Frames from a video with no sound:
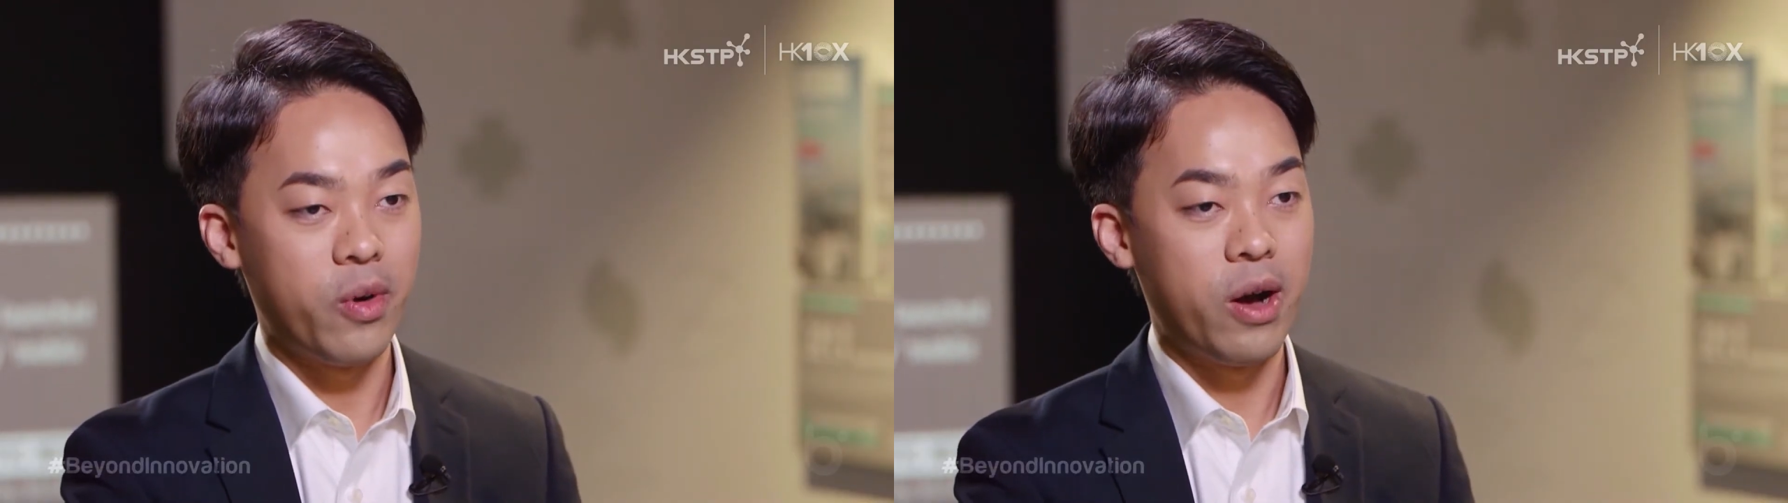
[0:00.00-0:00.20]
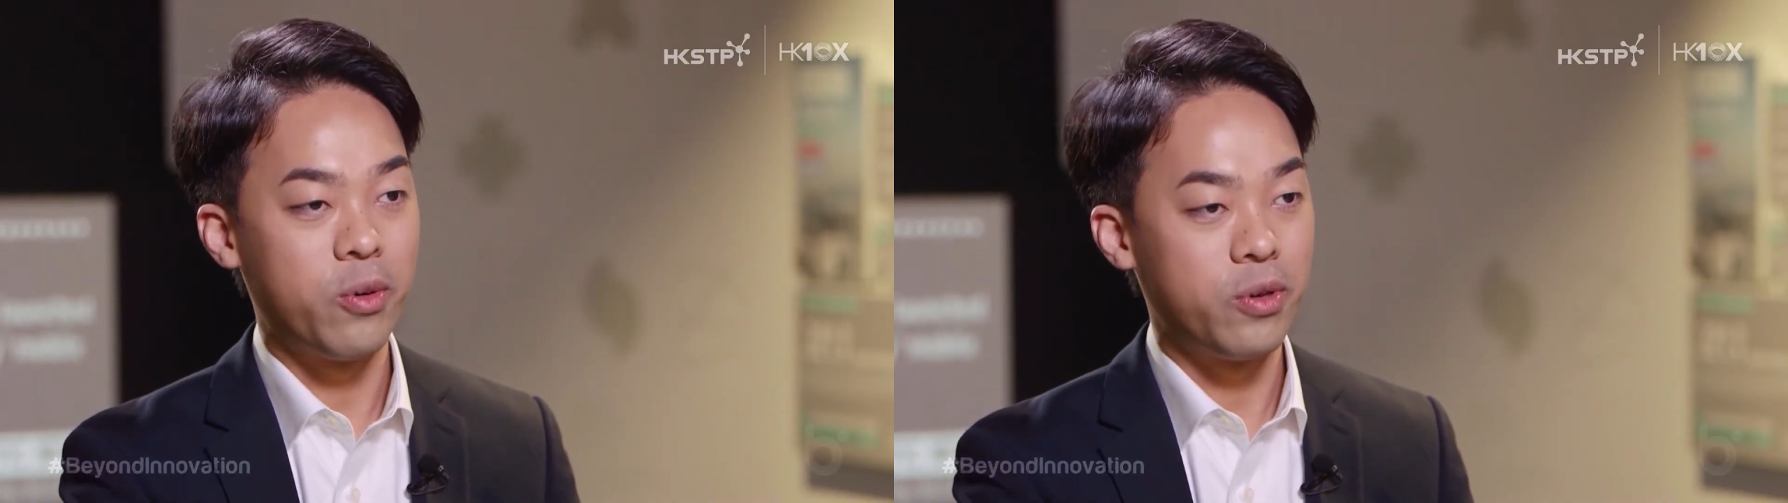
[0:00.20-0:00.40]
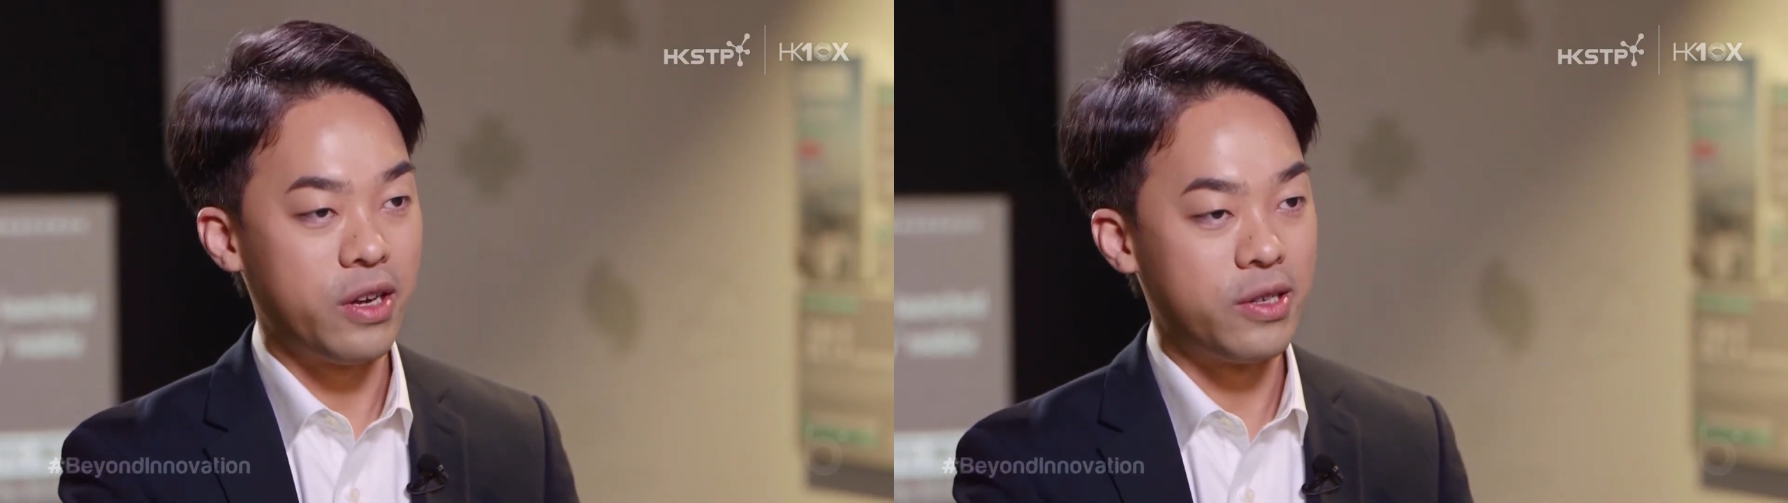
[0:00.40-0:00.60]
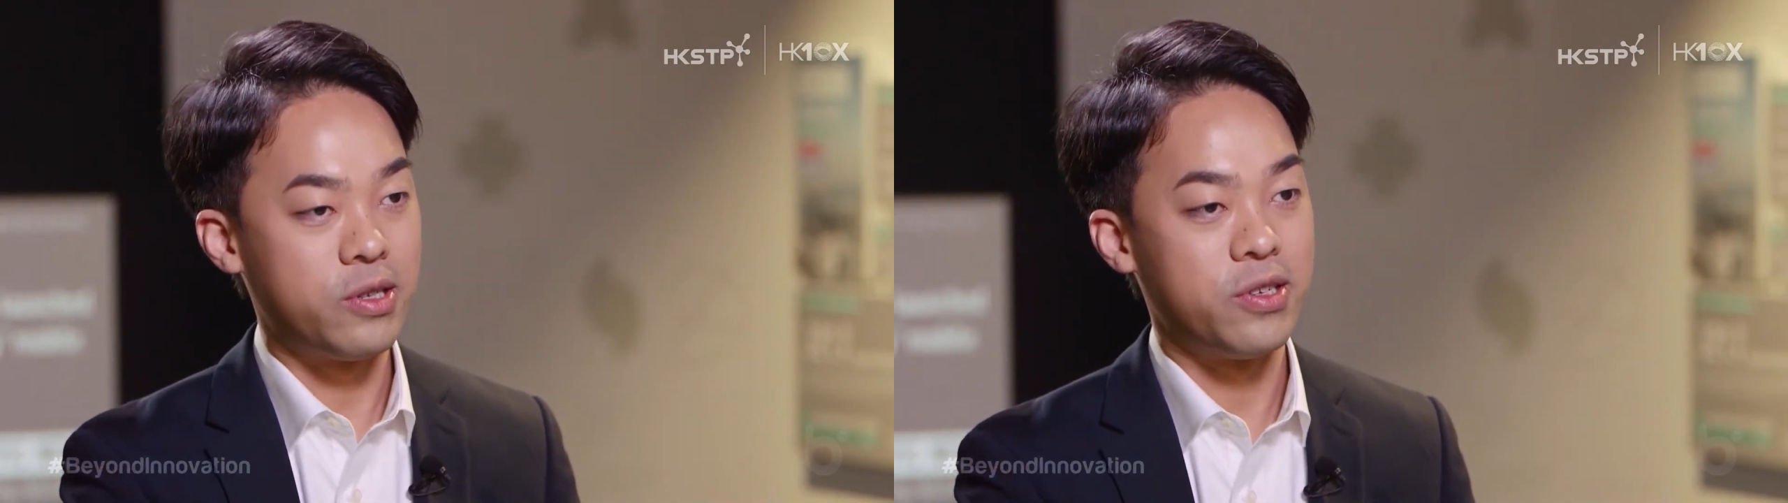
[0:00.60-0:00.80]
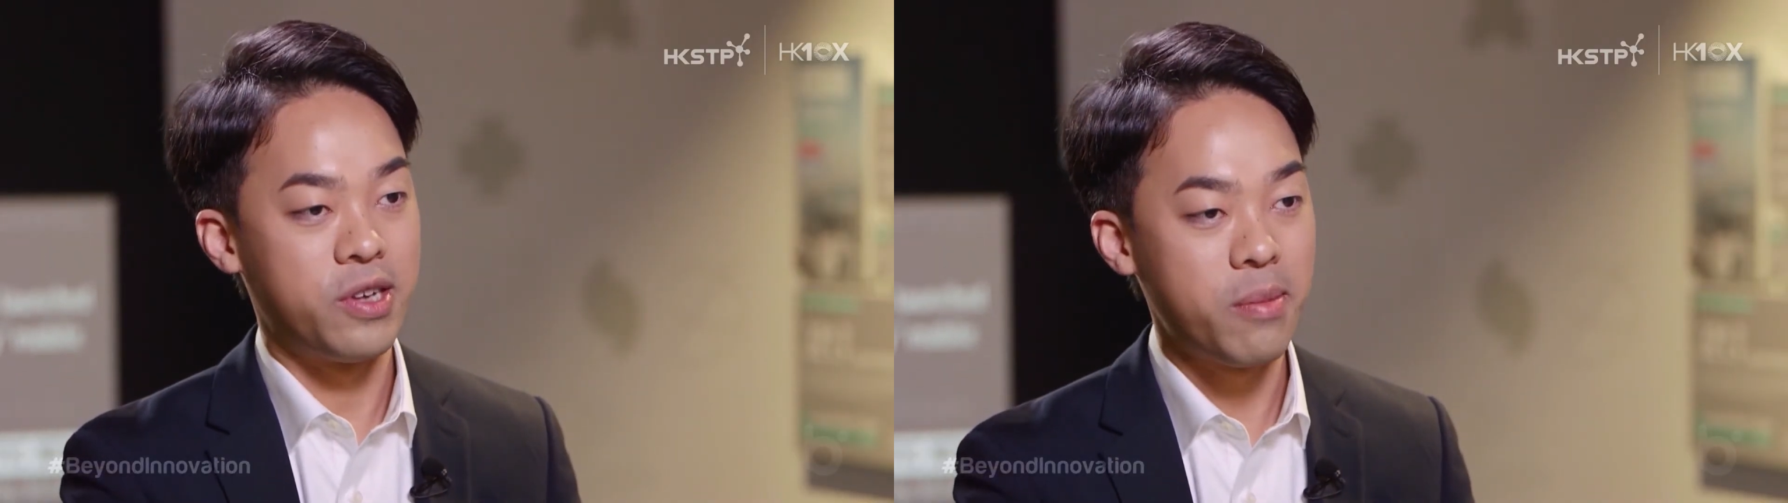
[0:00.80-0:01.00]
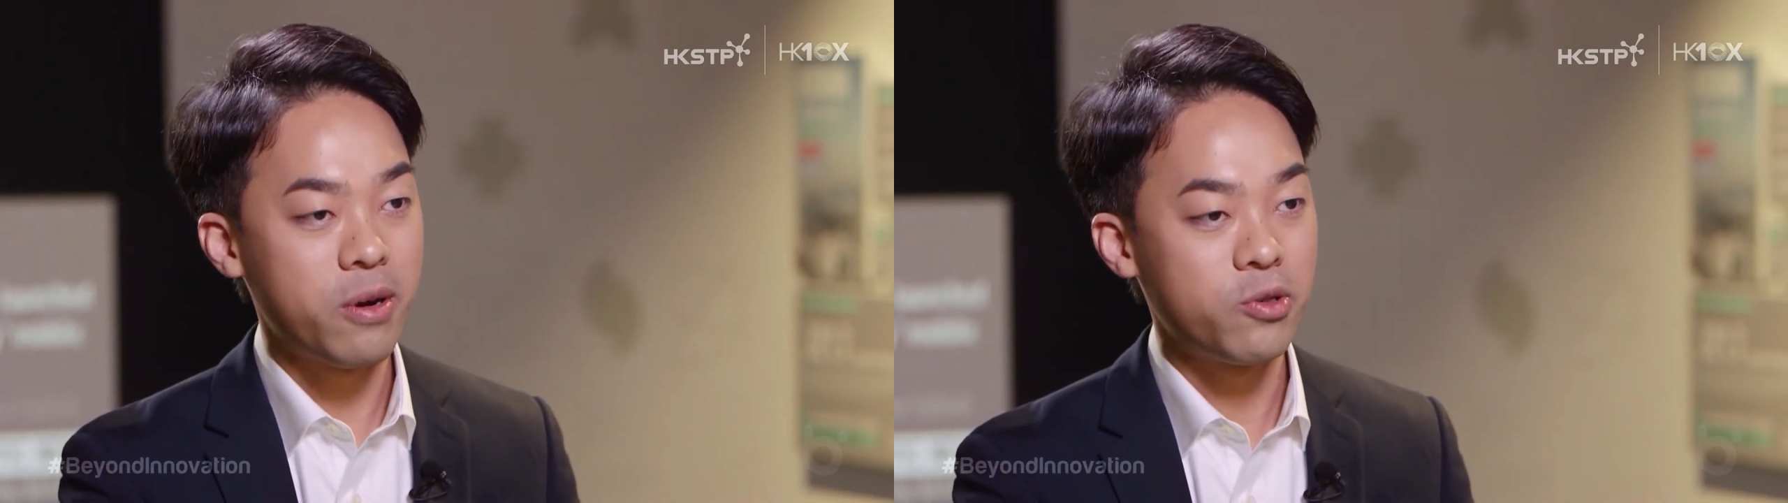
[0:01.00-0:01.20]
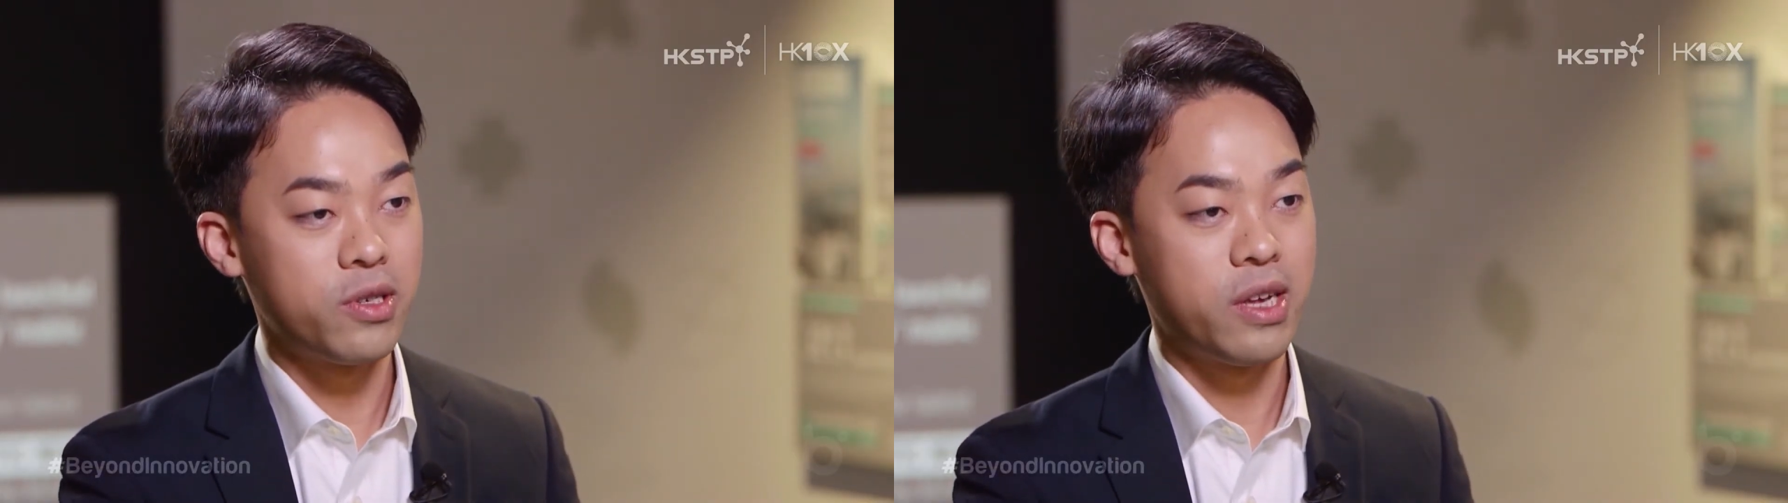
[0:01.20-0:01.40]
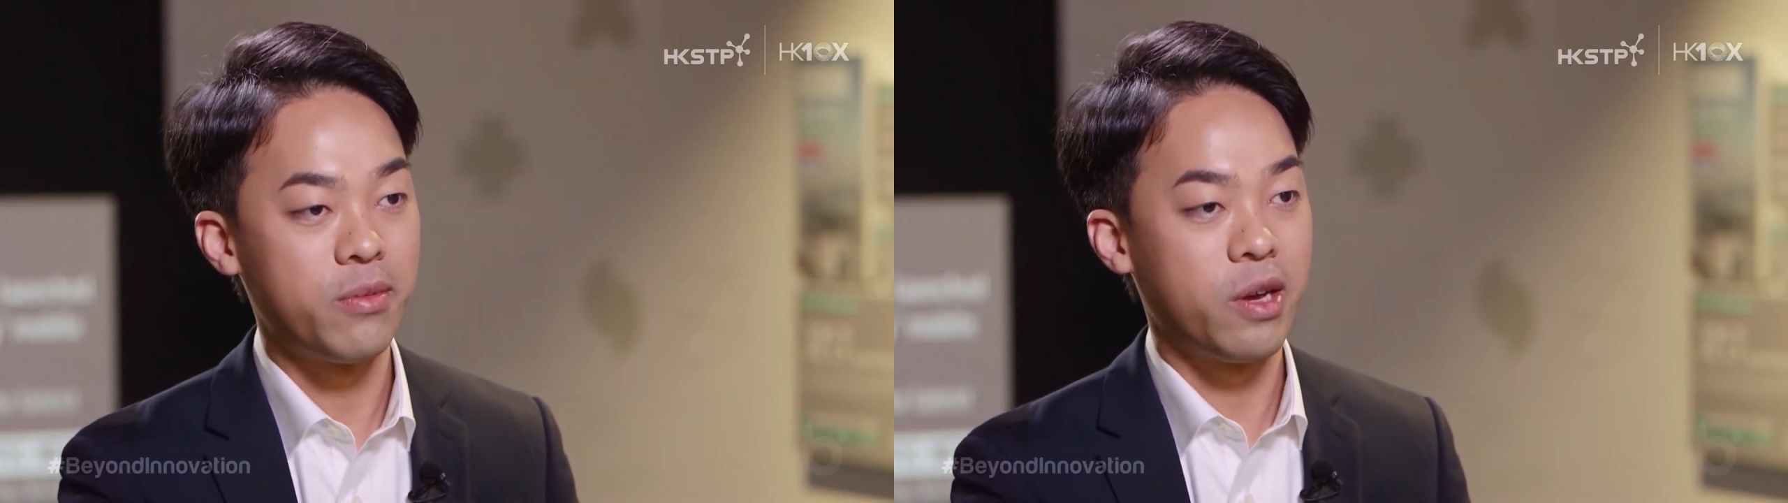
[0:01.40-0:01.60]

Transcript: while it's the same ultrasound